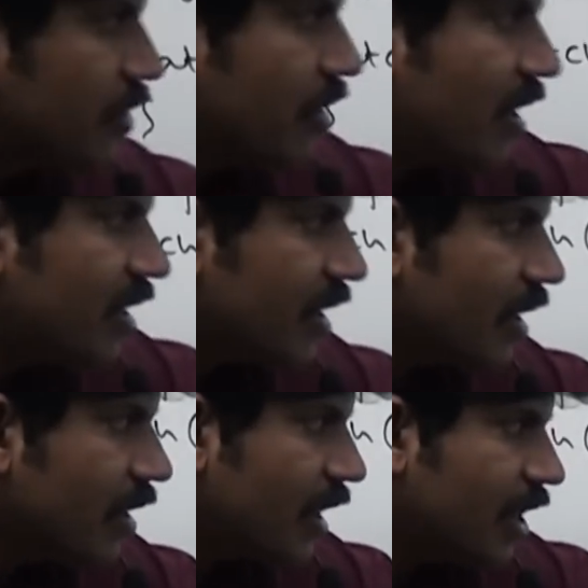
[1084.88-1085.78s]
You are not
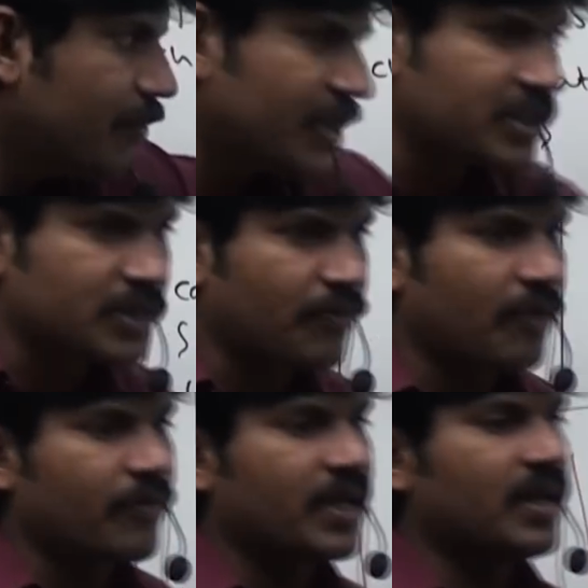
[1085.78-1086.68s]
taking curly braces for
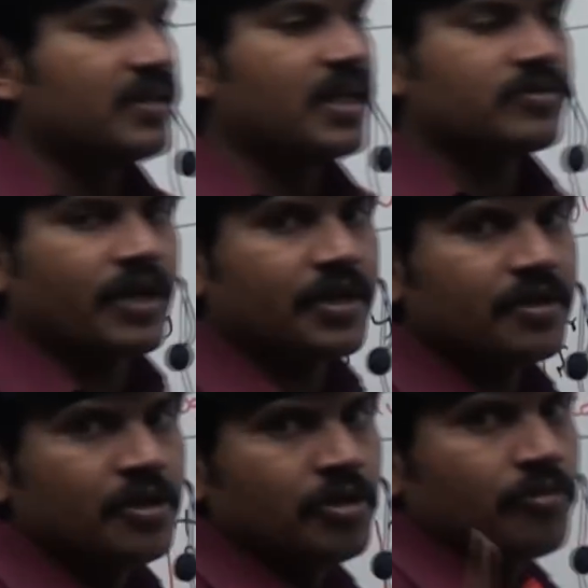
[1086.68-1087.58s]
finally. That's why
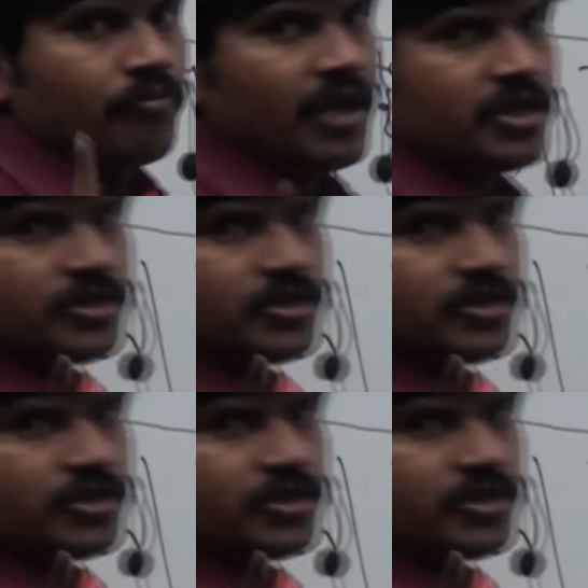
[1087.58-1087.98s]
make